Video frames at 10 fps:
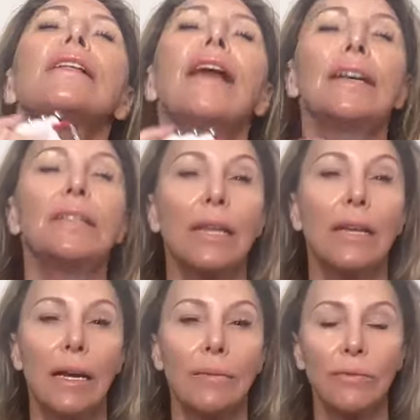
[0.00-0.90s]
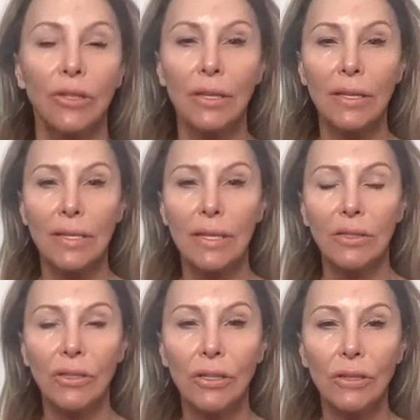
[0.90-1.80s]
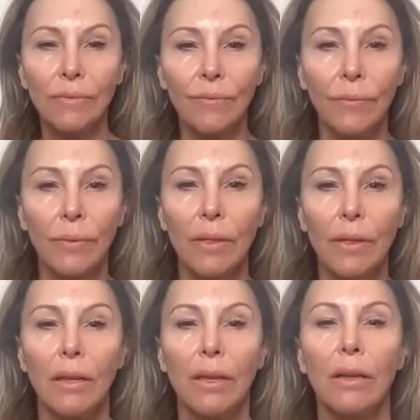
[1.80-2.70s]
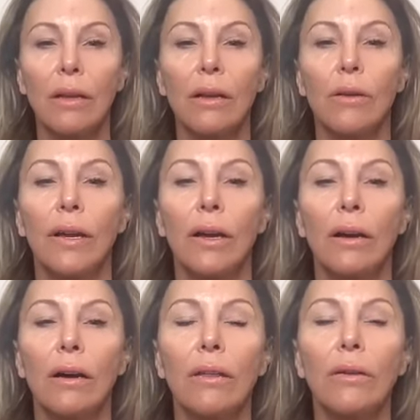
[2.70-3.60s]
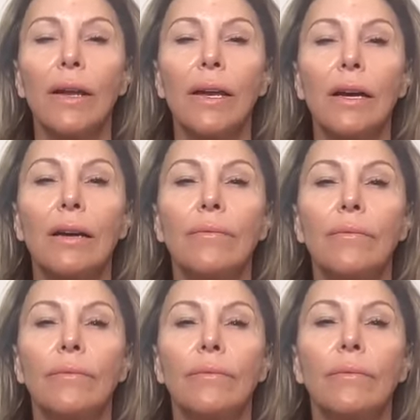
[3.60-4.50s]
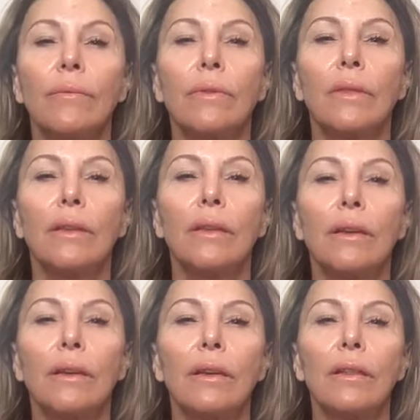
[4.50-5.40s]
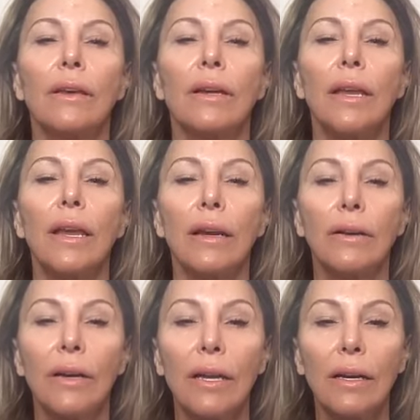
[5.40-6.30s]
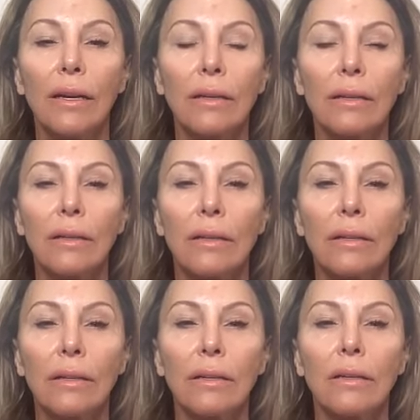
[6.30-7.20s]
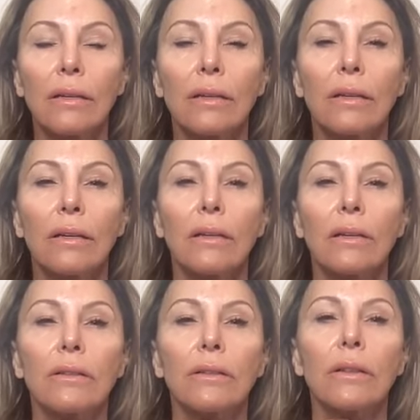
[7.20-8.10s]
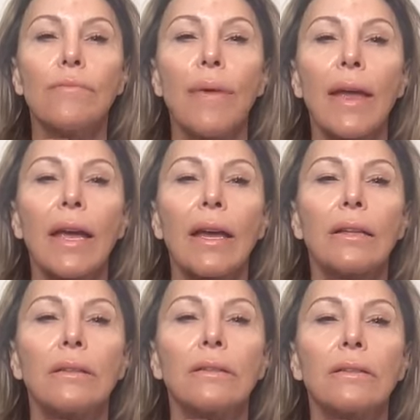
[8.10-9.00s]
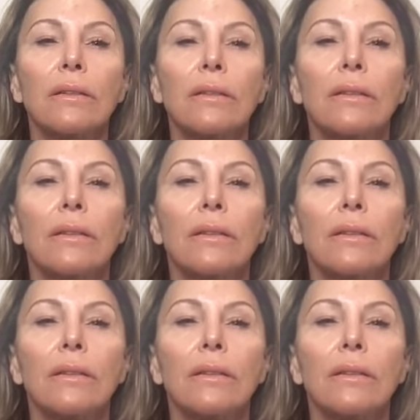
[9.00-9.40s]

the last time to the center, going all the way up that area to the bands.